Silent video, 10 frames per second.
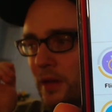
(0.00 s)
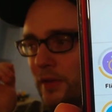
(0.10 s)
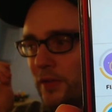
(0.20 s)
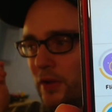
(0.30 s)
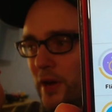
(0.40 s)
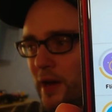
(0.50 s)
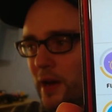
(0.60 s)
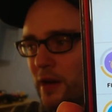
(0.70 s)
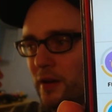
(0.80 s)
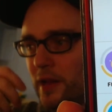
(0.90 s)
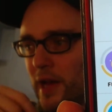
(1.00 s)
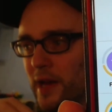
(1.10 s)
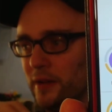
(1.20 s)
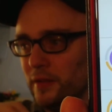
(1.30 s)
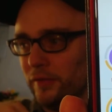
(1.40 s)
So I already
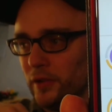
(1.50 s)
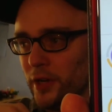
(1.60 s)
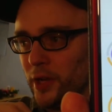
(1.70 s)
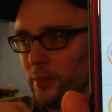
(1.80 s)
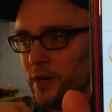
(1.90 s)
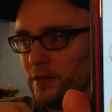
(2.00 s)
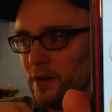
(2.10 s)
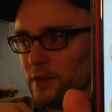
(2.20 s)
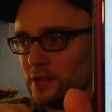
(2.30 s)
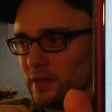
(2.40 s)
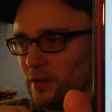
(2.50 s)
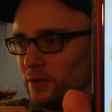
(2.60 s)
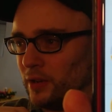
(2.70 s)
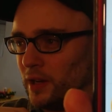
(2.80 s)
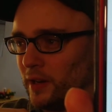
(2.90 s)
added the flirting one in there because I thought,
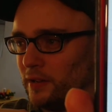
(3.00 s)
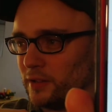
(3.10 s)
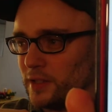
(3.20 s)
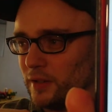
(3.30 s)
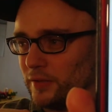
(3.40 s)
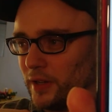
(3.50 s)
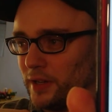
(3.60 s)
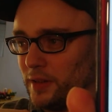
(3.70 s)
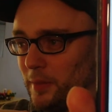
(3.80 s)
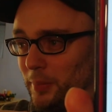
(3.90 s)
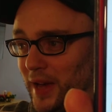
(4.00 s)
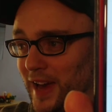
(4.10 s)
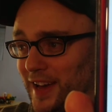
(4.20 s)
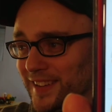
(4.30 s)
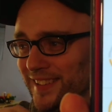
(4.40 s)
oh, God, I look terrifying in the
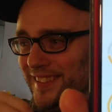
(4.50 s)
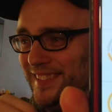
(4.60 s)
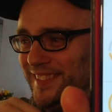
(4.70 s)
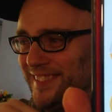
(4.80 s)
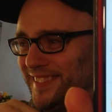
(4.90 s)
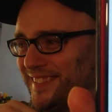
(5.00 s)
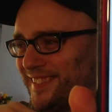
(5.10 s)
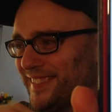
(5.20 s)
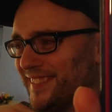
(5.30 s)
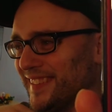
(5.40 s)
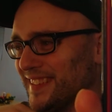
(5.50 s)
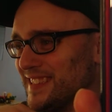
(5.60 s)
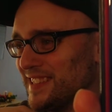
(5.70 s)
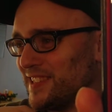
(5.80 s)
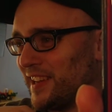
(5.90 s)
back.
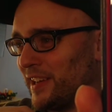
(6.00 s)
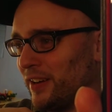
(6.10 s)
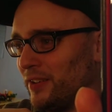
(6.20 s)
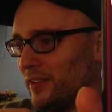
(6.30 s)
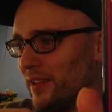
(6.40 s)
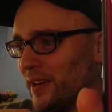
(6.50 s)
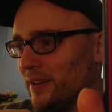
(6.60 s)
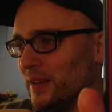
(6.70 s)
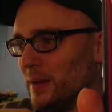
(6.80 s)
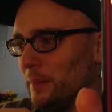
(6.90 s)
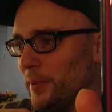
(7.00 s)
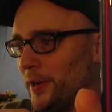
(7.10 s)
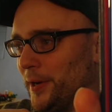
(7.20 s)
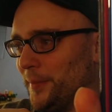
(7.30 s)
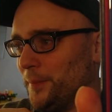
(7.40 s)
This thing's taking all the light. But,
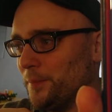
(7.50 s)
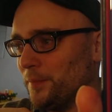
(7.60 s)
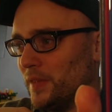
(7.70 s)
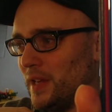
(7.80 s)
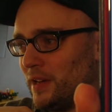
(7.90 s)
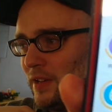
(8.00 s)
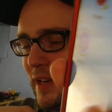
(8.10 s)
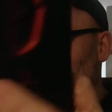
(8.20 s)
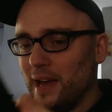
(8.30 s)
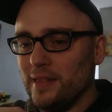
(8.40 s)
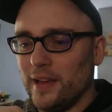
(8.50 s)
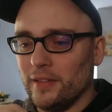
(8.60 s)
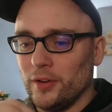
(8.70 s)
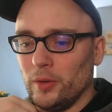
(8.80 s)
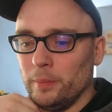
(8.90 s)
yeah, you can add like
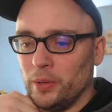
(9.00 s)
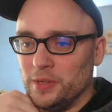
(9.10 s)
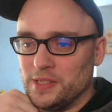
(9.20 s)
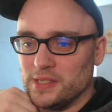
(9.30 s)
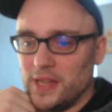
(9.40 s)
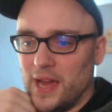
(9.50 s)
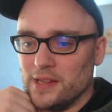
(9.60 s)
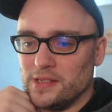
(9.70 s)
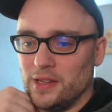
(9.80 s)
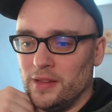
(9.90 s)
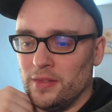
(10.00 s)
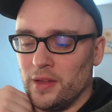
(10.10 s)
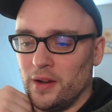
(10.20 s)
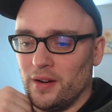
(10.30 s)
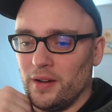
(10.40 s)
little bonus stats in
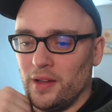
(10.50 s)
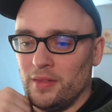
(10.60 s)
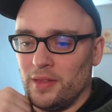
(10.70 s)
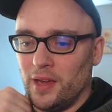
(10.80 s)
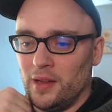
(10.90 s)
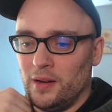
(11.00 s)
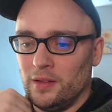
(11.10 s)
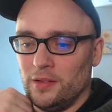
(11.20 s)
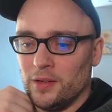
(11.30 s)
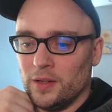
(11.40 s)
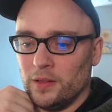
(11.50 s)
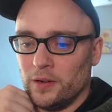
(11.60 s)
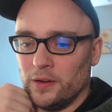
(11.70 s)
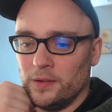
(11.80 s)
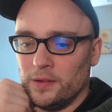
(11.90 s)
there, and then you can
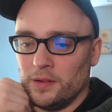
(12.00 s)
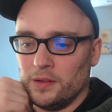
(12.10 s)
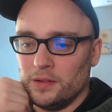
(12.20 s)
learn